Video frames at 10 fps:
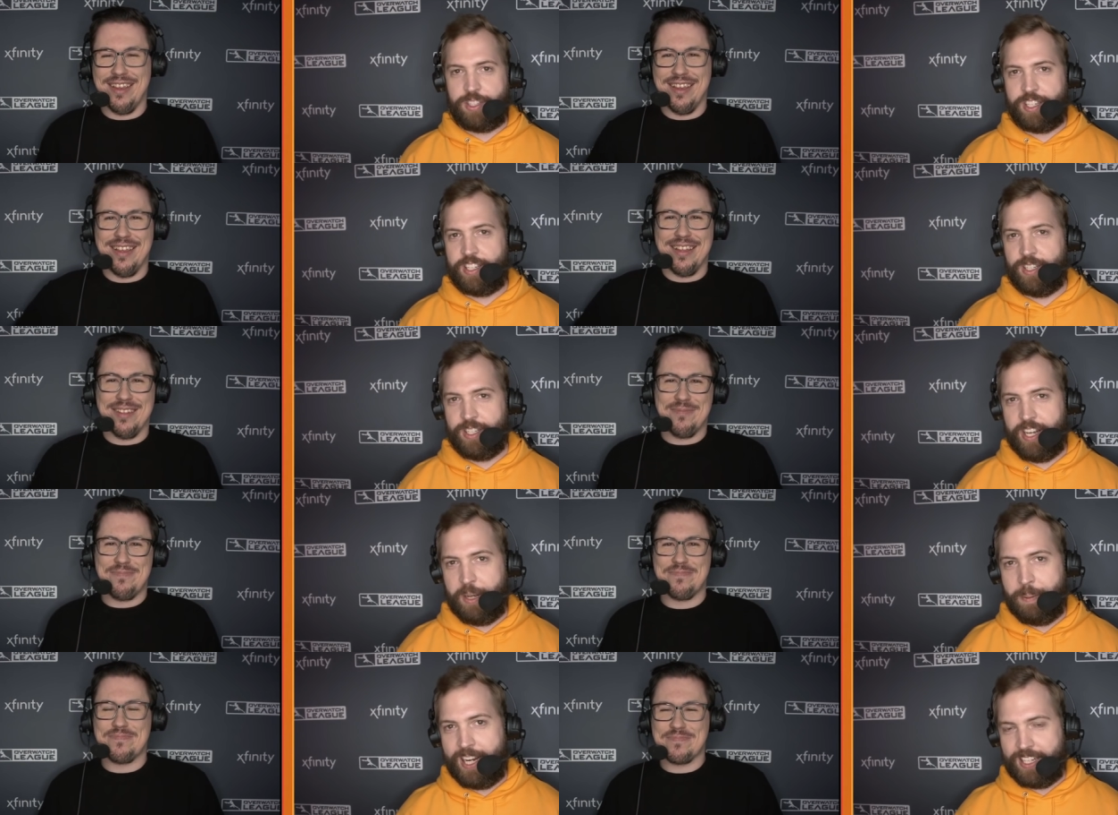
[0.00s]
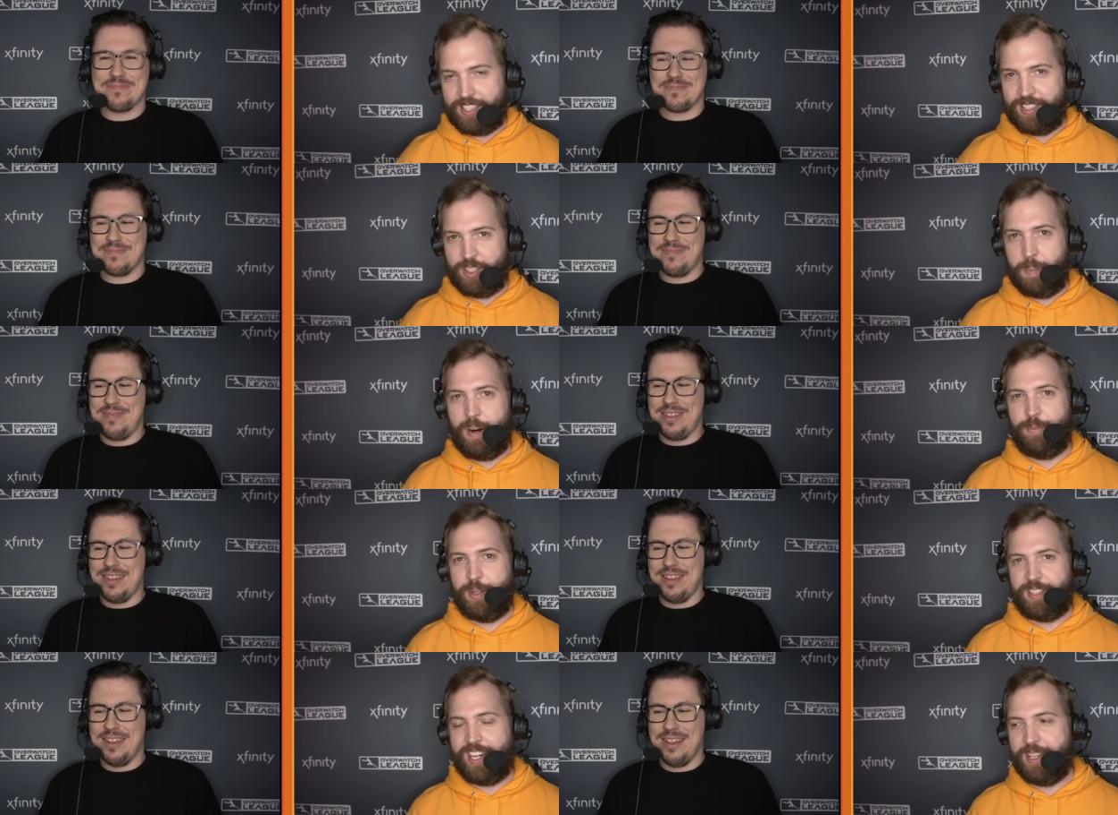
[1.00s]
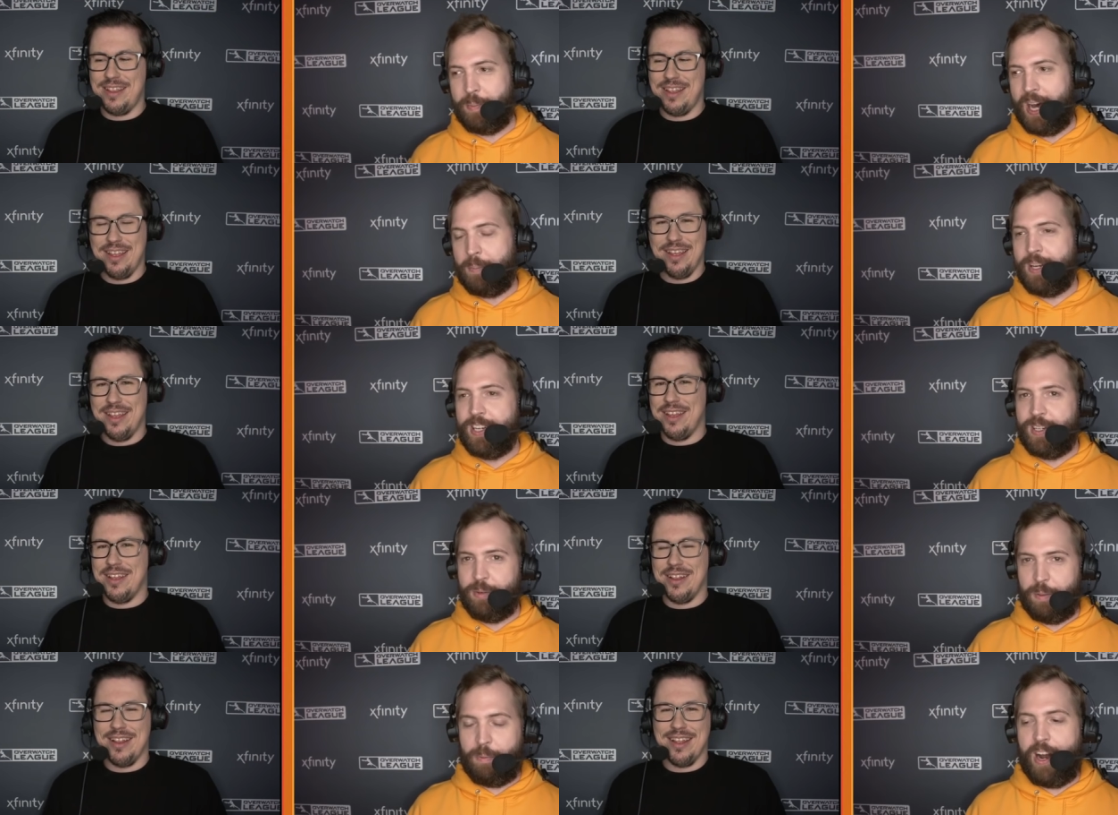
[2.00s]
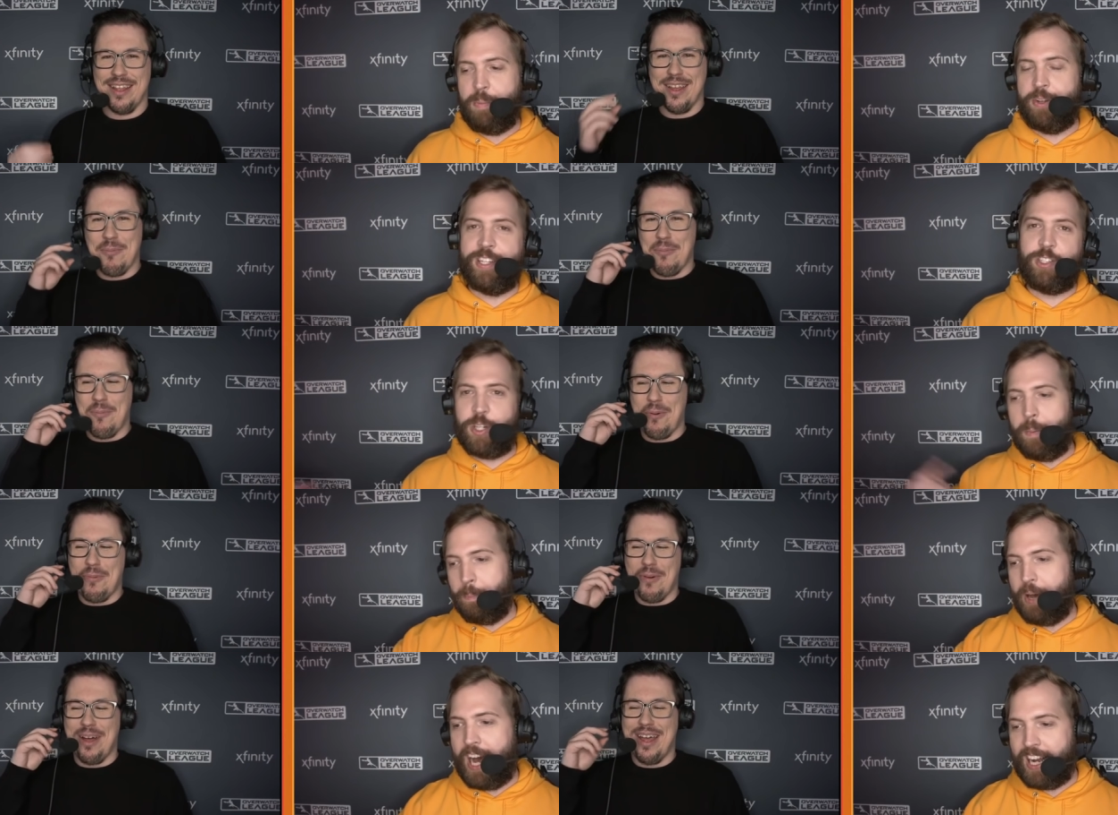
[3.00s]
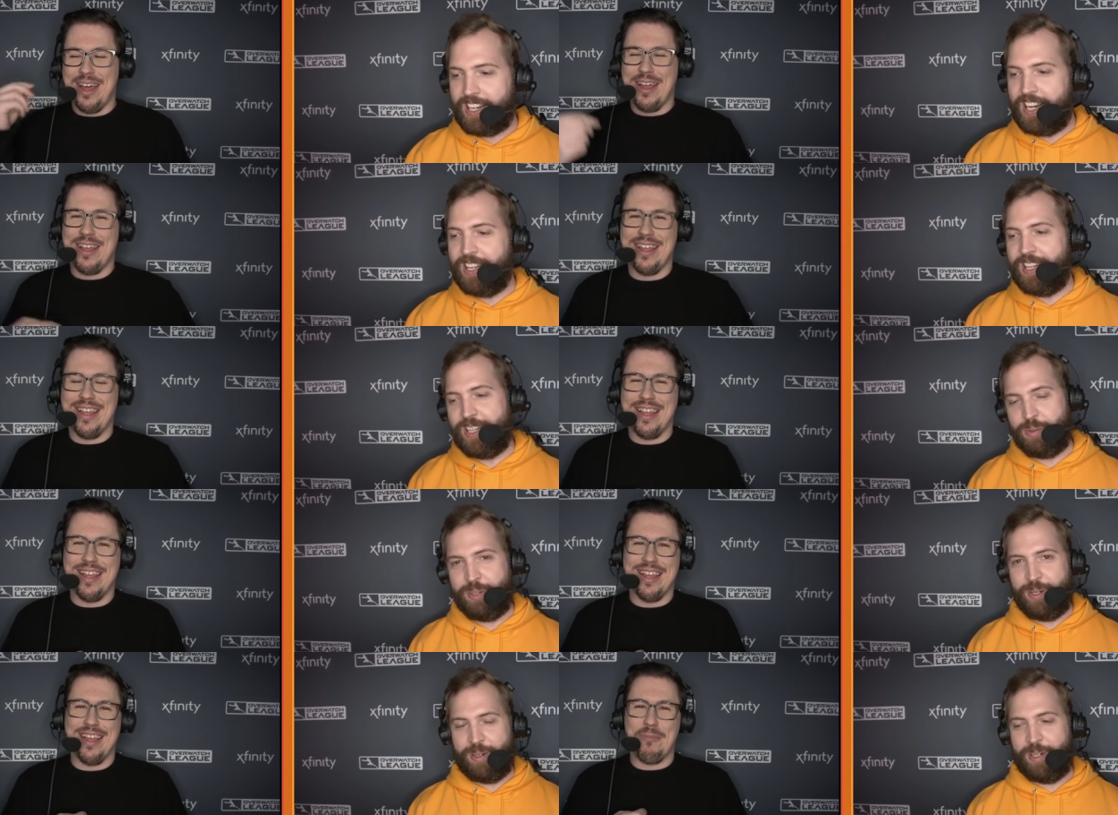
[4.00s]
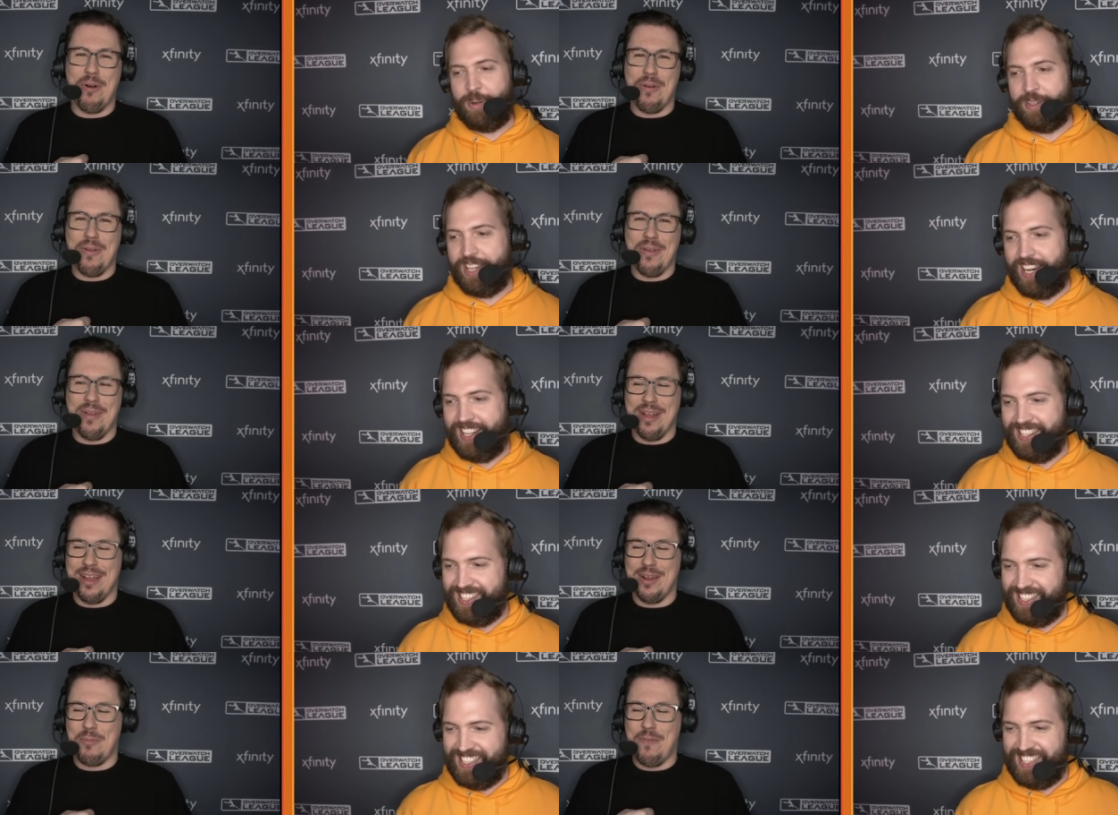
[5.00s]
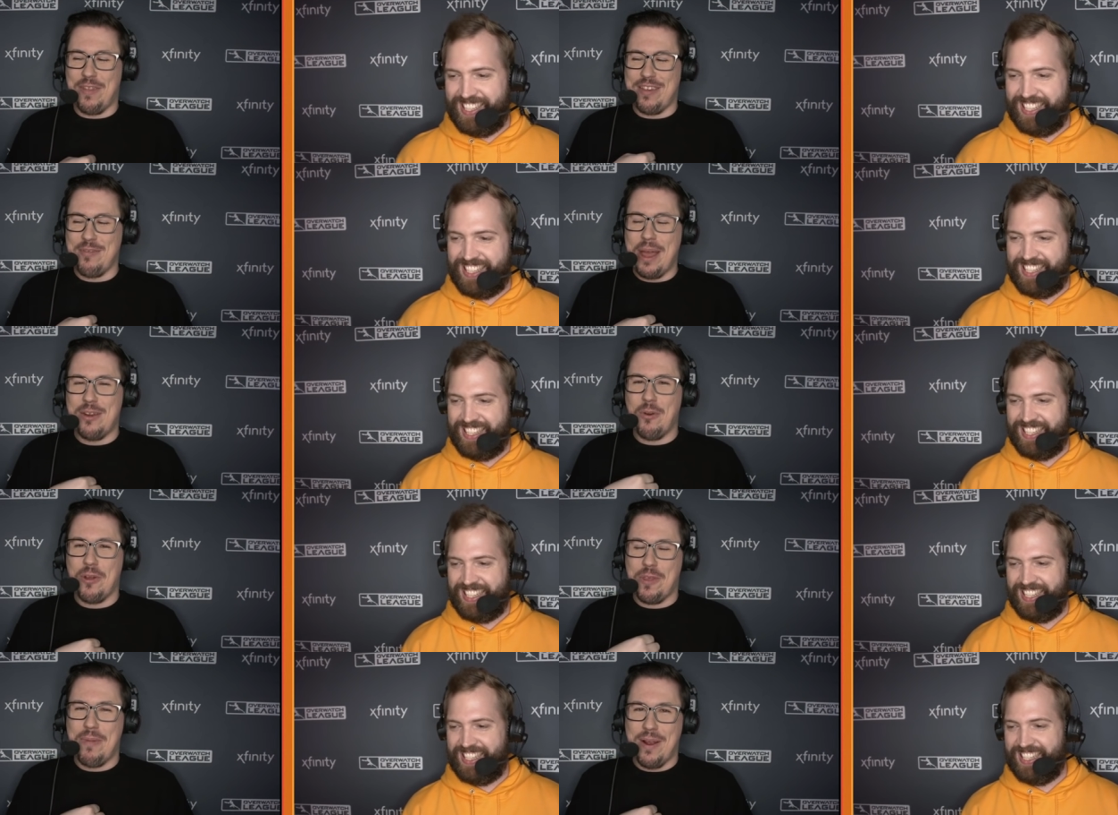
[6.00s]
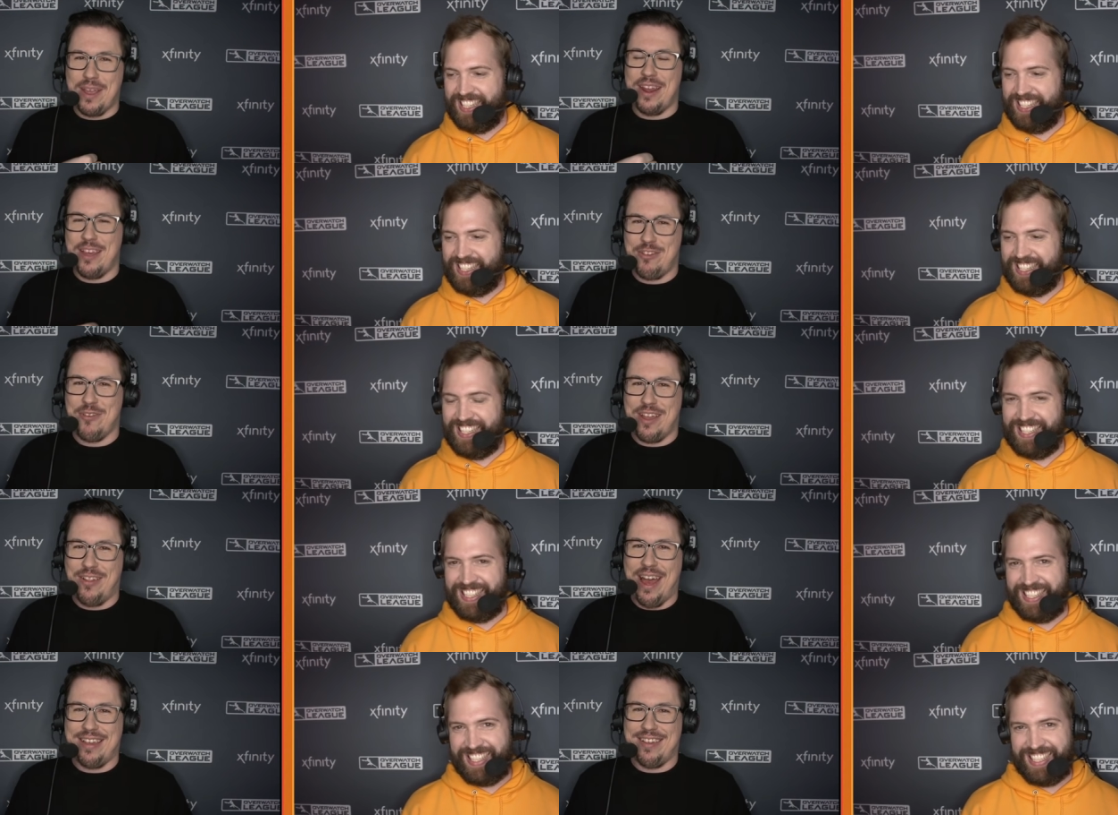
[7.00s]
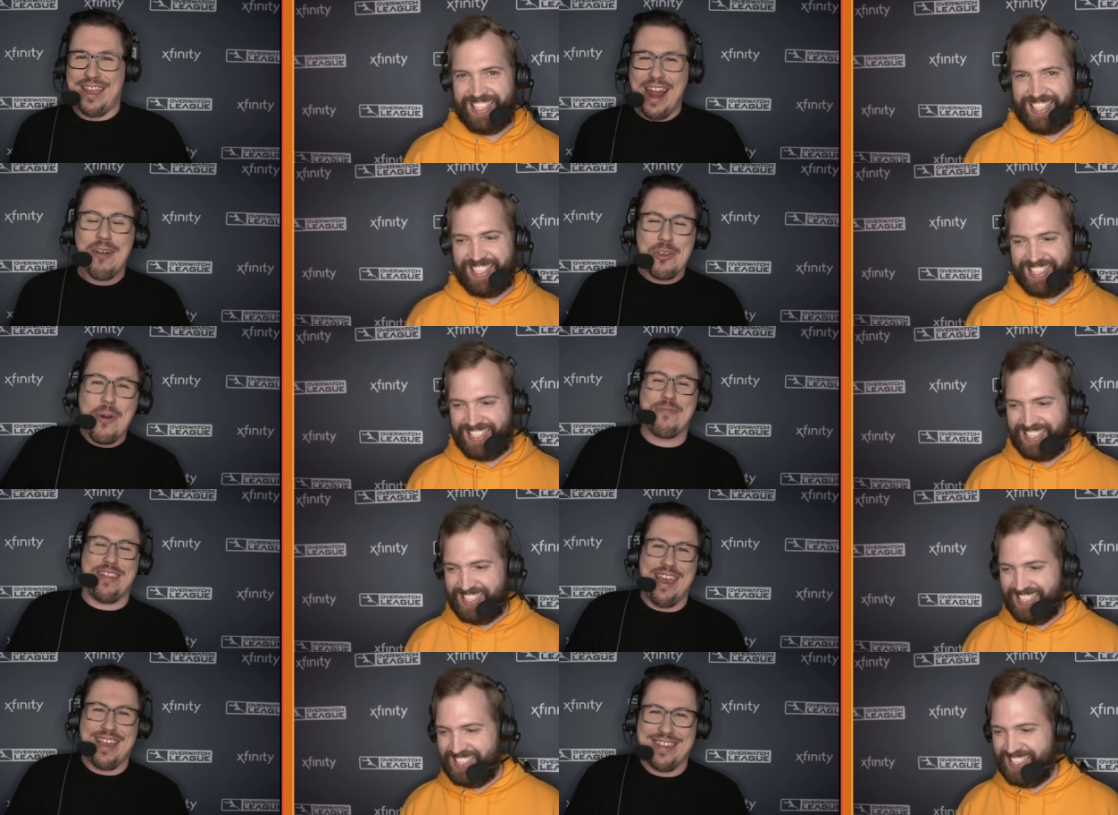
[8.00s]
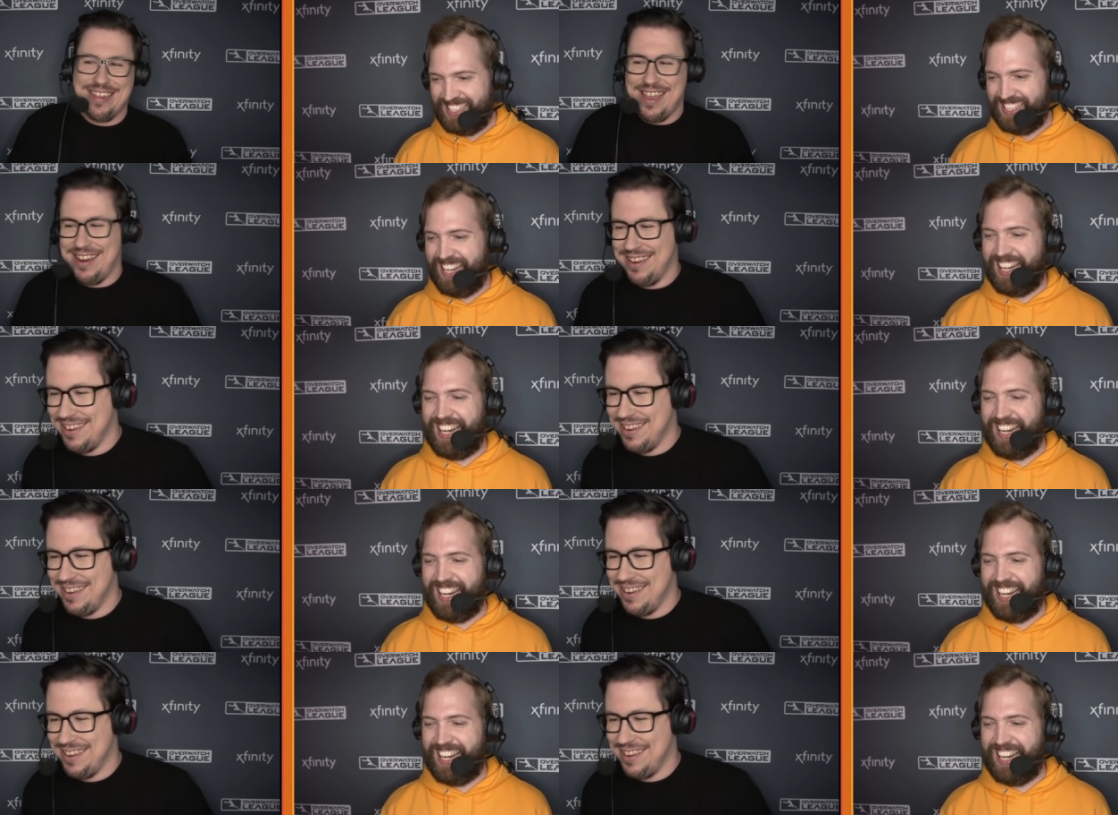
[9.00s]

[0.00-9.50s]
Speaker 1: mercy kill in Apex, jump off the side of the map with a primal, then well, jump back. I thought that's where you were well, going with that.
Speaker 2: Well, if this is my North American history class, like now you have to take a seat.